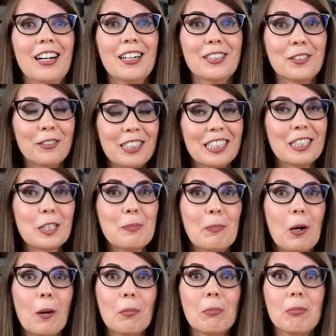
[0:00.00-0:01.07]
So this is
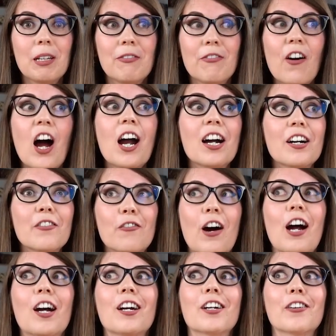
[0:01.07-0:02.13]
probably far
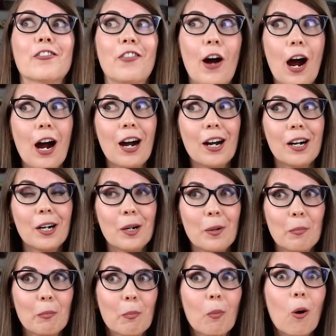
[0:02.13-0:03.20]

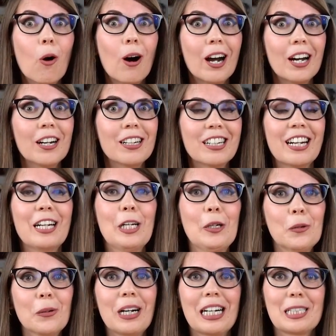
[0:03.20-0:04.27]
more than
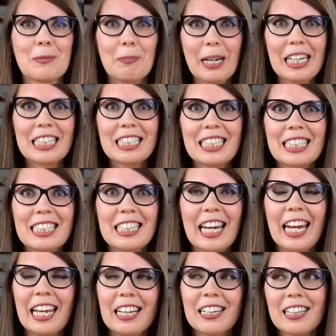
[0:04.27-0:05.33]
you expected.
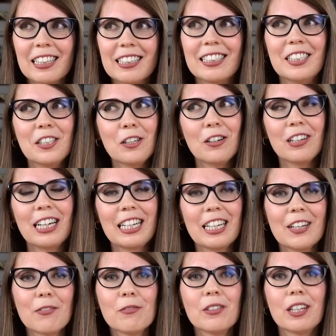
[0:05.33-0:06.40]
And like
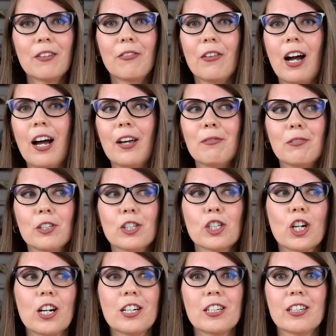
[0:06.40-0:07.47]
even if I would
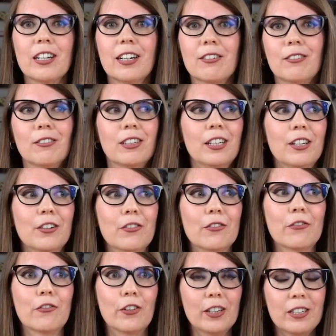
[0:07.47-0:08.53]
charge like only
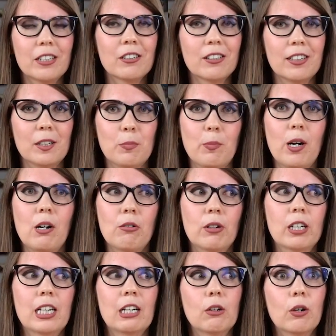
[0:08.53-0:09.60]
$30 per
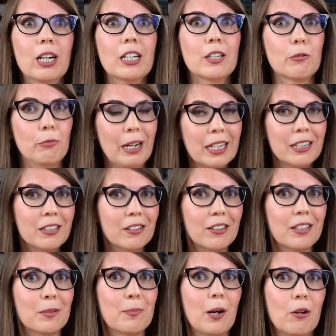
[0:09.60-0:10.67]
hour or
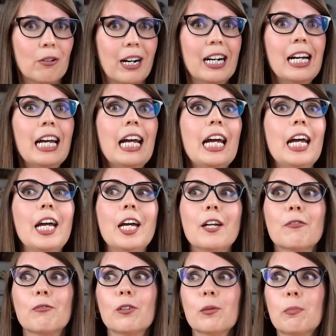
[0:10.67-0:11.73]
$20 per hour,
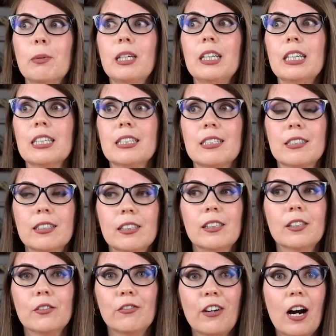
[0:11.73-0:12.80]
it would be
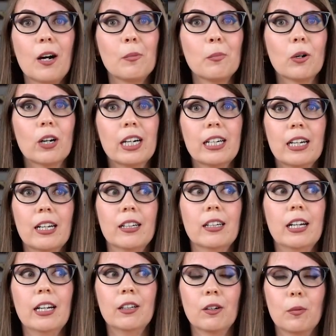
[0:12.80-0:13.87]
still far more
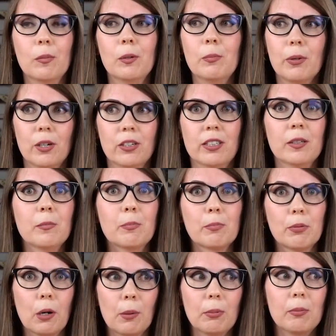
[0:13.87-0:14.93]
than a normal person
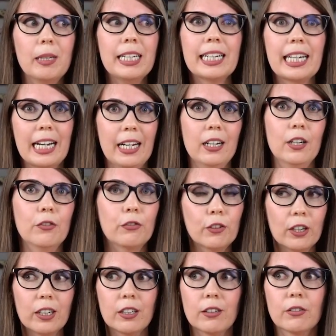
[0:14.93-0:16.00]
probably can
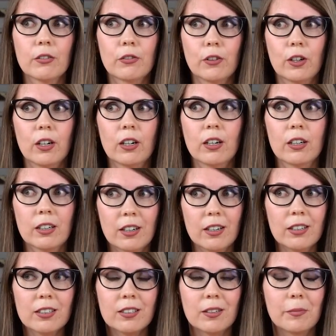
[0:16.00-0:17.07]
afford for
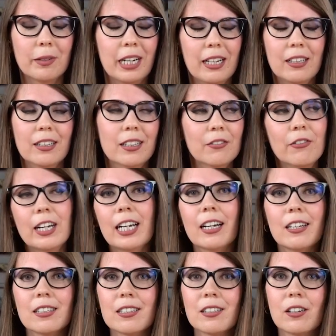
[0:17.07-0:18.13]
costume. And the thing
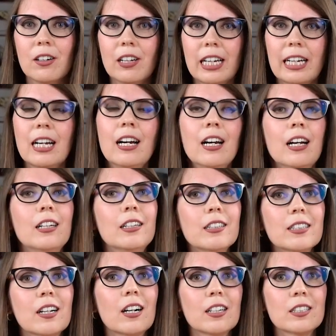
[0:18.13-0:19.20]
is, like
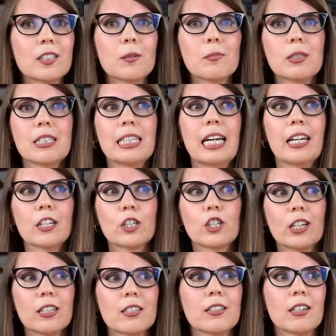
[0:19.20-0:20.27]
these costumes take
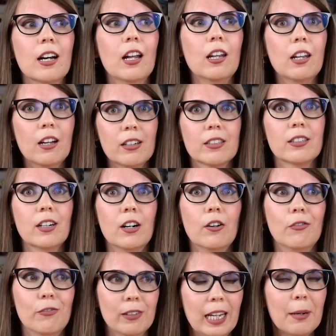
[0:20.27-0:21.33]
just a lot
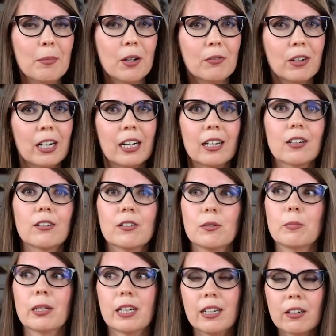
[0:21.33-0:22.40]
of labor work and also
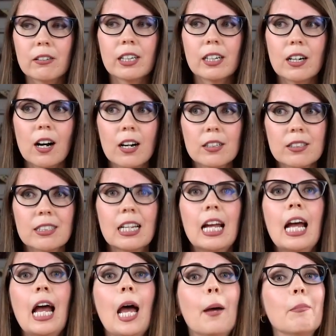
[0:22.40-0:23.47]
material costs.
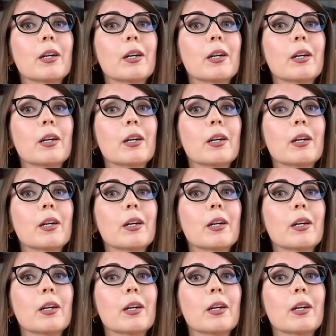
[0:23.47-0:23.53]
And